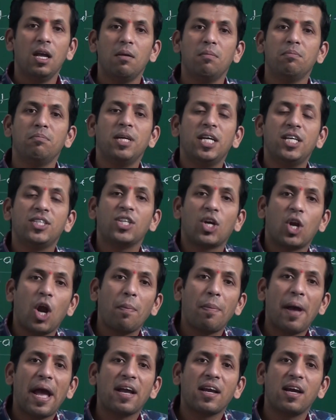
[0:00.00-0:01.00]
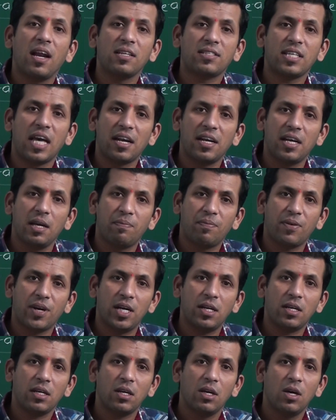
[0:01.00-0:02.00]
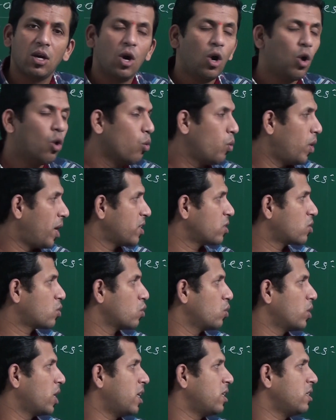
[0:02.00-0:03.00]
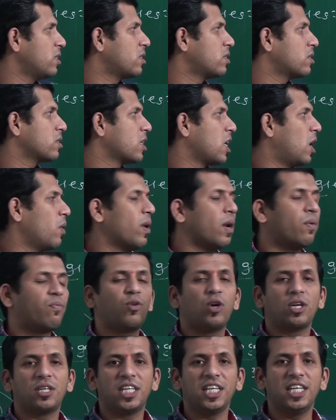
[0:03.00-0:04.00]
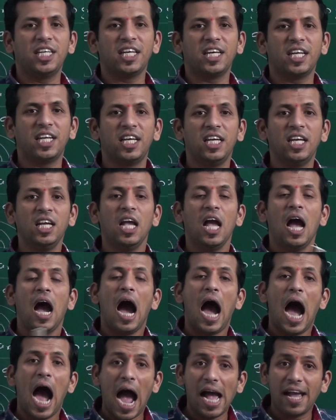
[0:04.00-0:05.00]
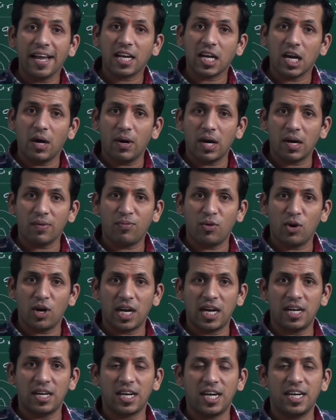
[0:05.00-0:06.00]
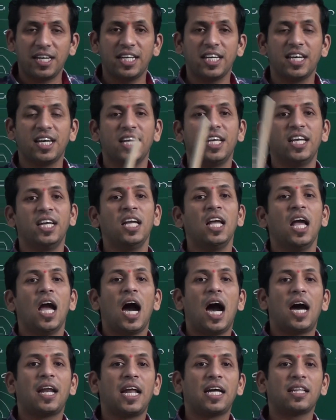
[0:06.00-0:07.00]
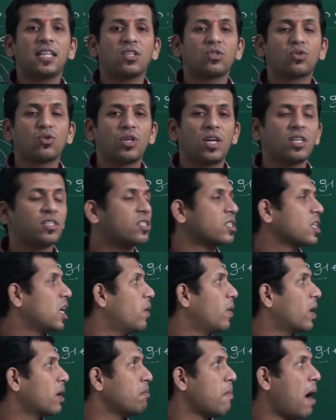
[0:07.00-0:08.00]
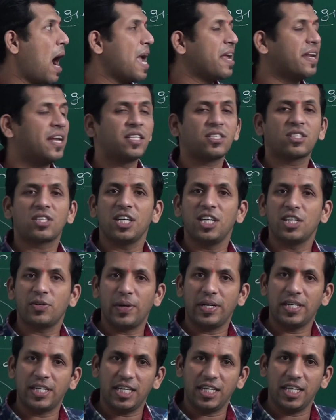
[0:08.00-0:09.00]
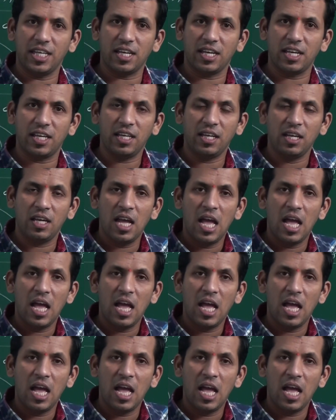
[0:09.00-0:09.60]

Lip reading: measure of angles are different. One student cover 40 degree. I covered 400 degree. Another students cover minus 320 degree.